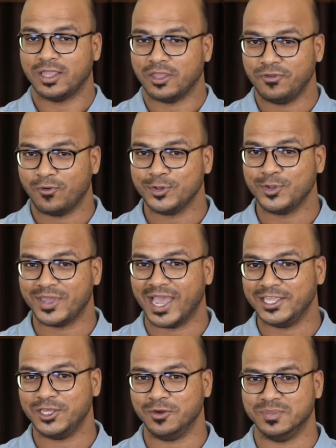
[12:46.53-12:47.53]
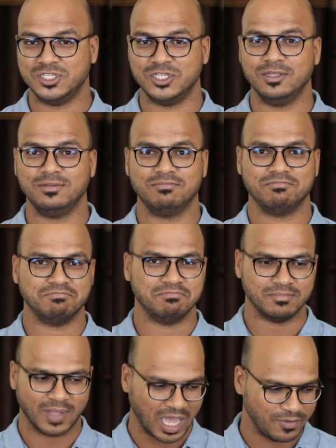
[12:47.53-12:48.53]
Now if you want to carry your machine,
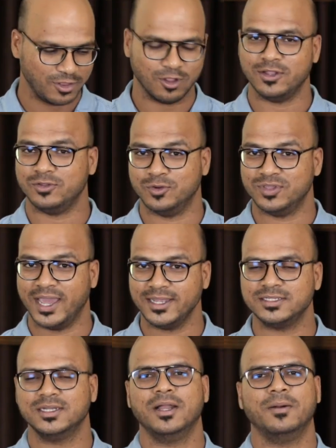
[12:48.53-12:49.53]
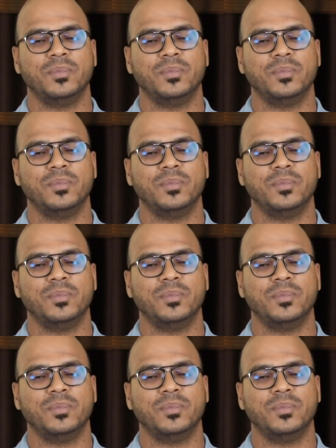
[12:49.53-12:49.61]
I will not do that.